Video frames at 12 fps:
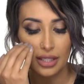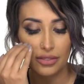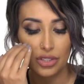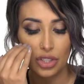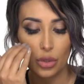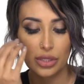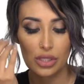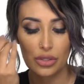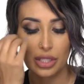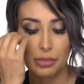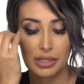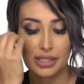even though it's
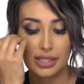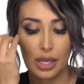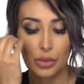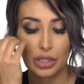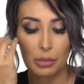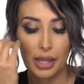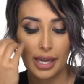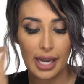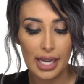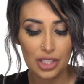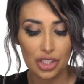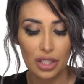already been set with the black
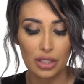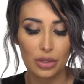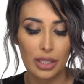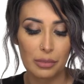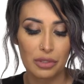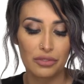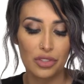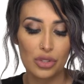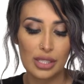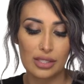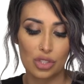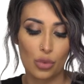eyeshadow, and I'm
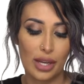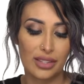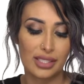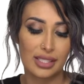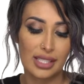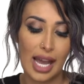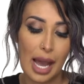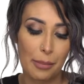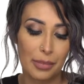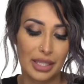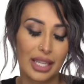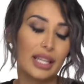confused as to why this is
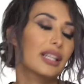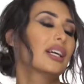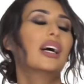happening.